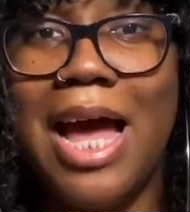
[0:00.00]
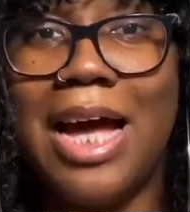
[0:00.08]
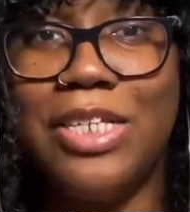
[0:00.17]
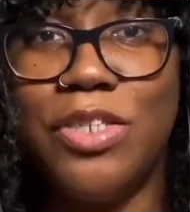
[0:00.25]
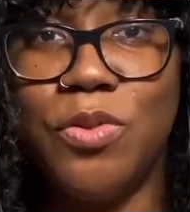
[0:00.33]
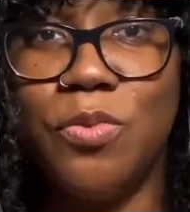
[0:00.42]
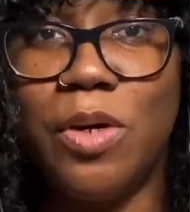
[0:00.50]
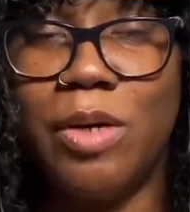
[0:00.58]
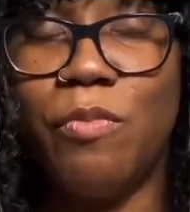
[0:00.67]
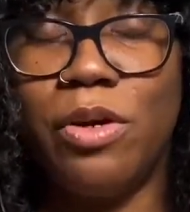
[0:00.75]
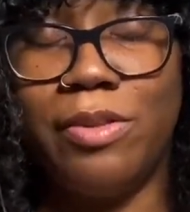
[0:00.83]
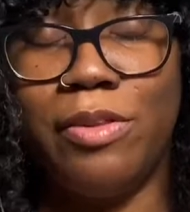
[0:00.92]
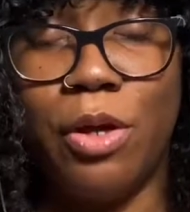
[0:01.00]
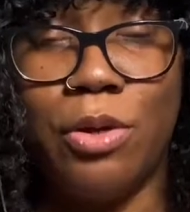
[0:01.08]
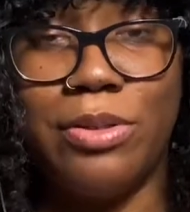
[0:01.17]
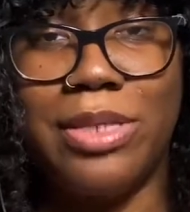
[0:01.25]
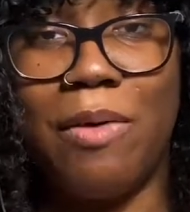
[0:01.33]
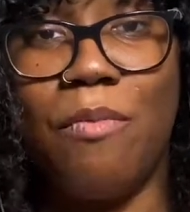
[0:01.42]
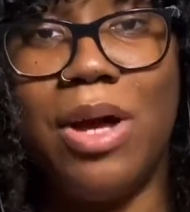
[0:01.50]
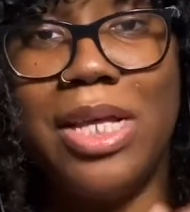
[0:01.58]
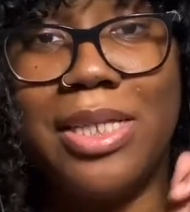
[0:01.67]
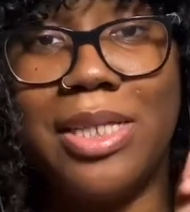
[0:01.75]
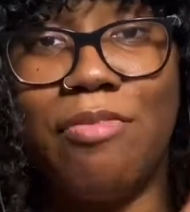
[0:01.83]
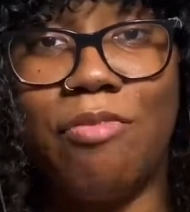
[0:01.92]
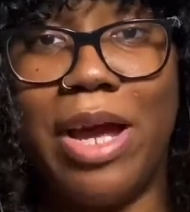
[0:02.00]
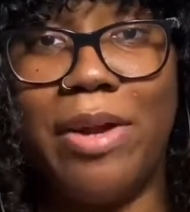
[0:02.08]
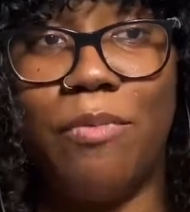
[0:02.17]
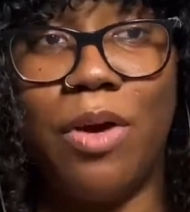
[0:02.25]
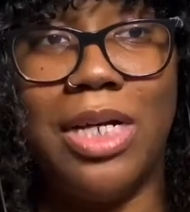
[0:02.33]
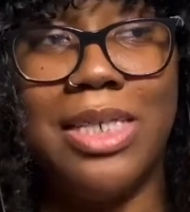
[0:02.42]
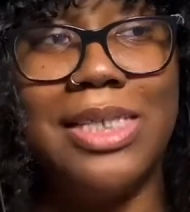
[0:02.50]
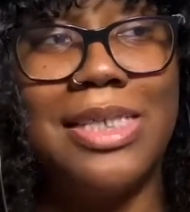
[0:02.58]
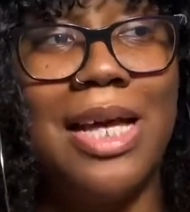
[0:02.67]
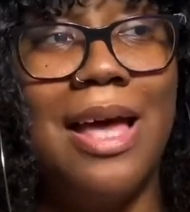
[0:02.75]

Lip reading: I do want those. I want the red ones.